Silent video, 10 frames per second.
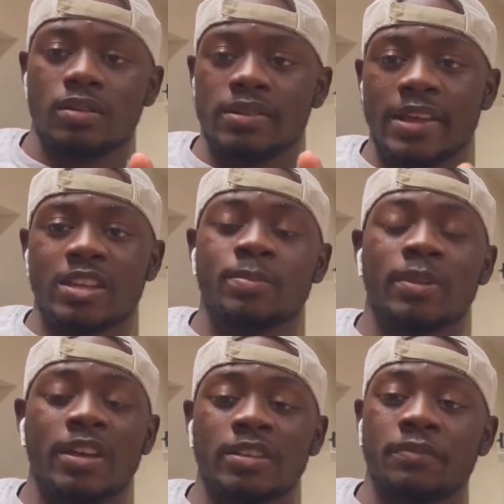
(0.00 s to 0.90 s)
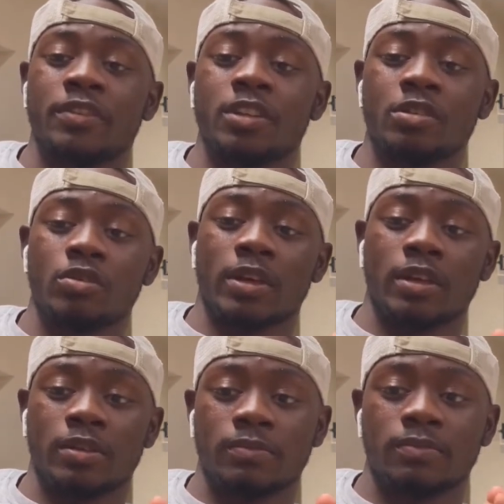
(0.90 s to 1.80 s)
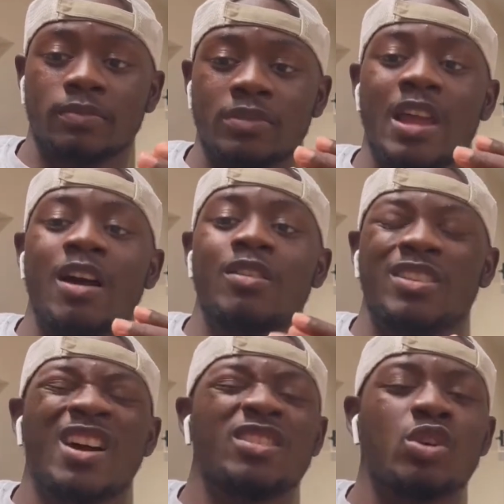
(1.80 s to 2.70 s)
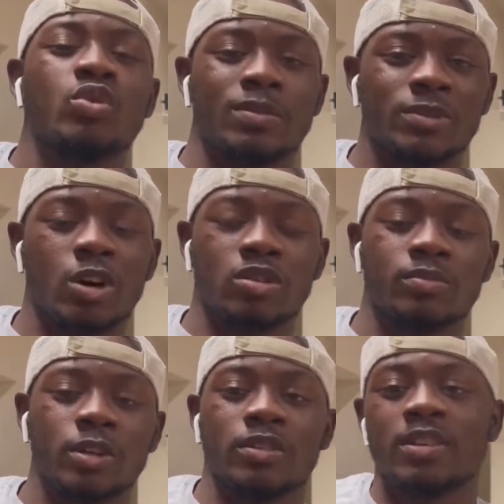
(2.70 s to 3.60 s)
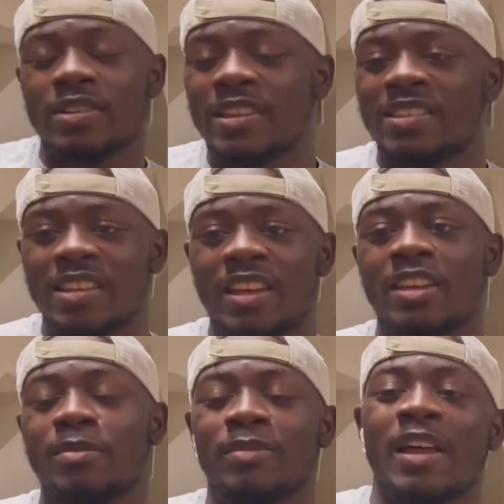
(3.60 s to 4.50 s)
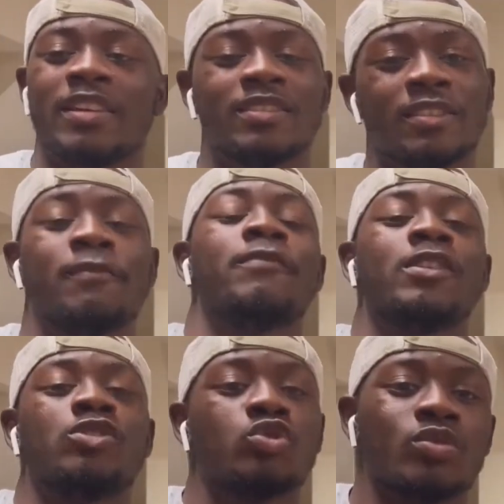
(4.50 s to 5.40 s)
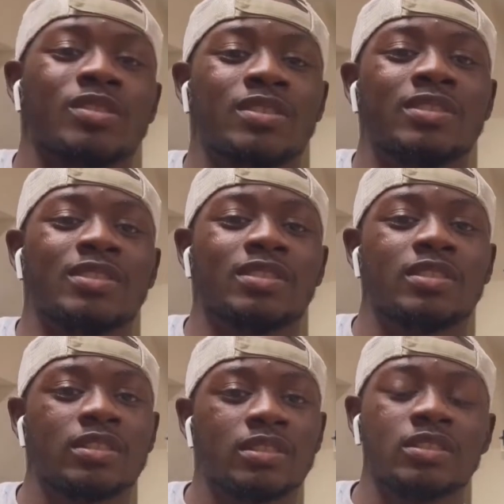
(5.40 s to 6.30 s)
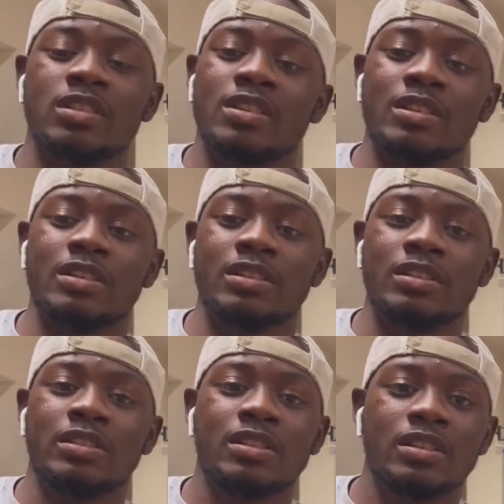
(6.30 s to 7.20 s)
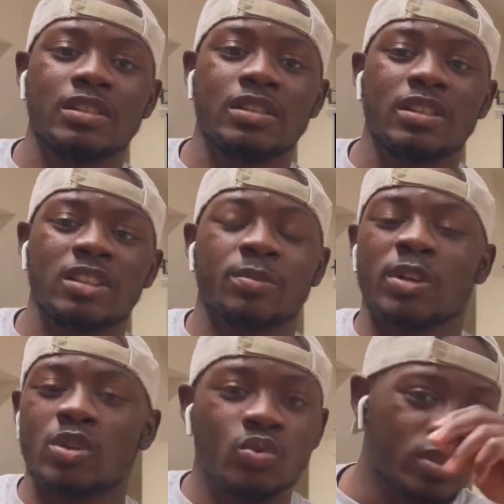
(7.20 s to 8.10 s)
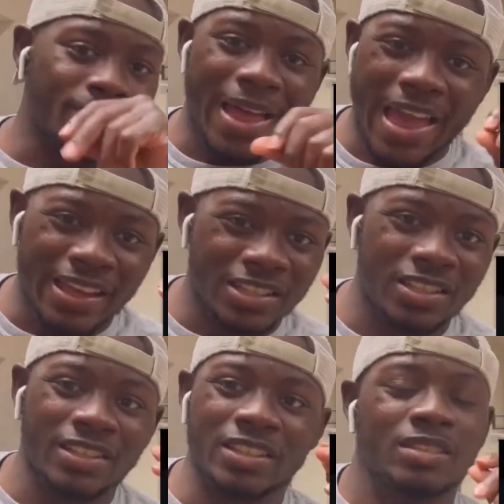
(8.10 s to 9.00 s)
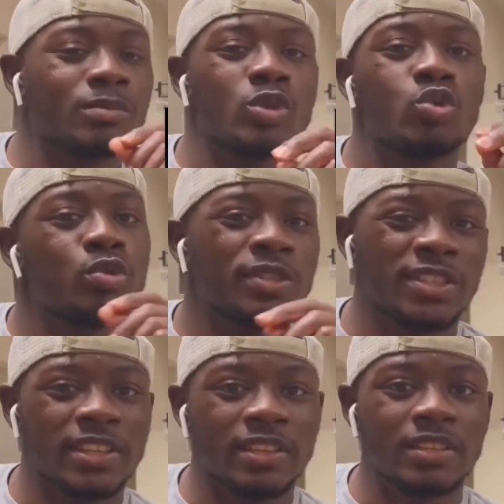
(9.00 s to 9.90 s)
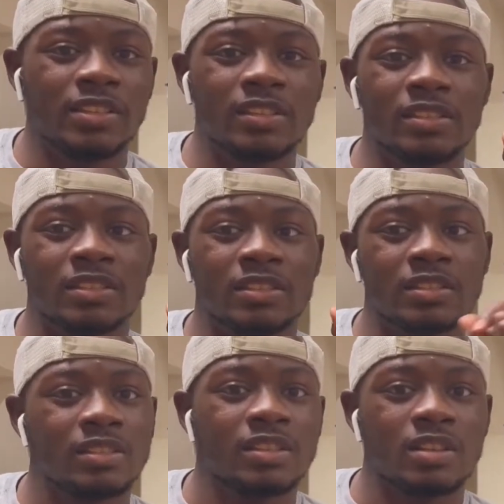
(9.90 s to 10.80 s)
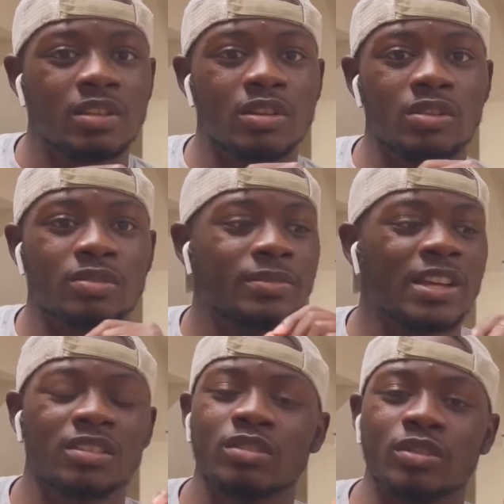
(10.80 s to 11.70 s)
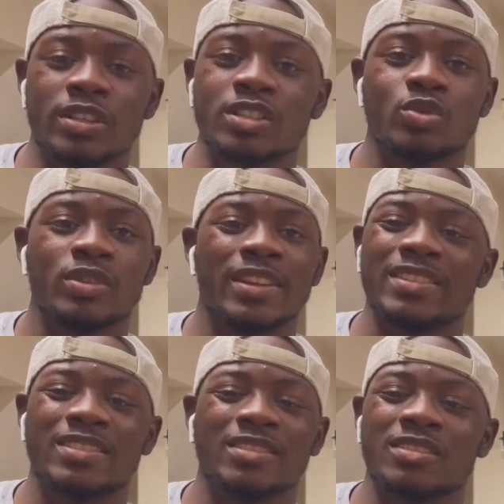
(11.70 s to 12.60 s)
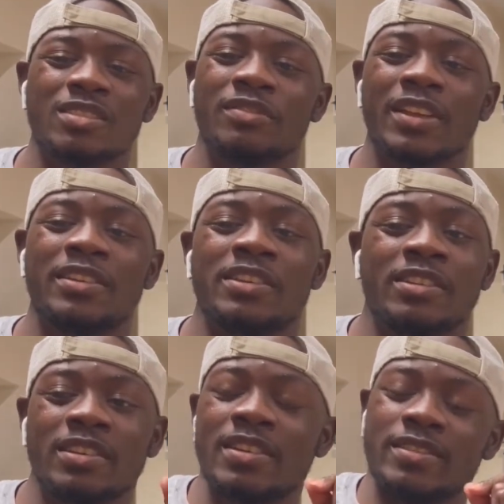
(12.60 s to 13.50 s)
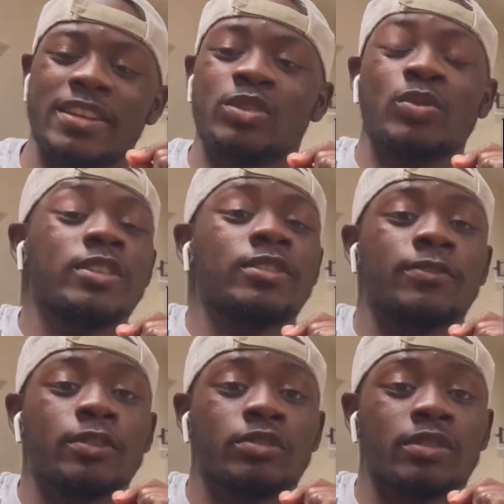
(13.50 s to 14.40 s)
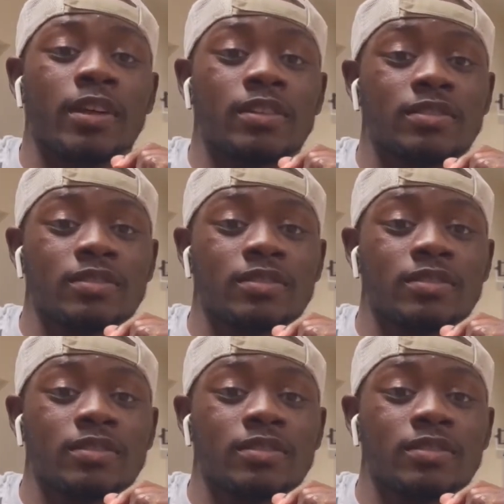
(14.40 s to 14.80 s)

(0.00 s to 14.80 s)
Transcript: that has played the video game, Y'all know what I'm talking about. The same, like, adventurous, sprinkled with some action and some cool scenes and, you know, some nice little history lessons and stuff like that. That's what this feels like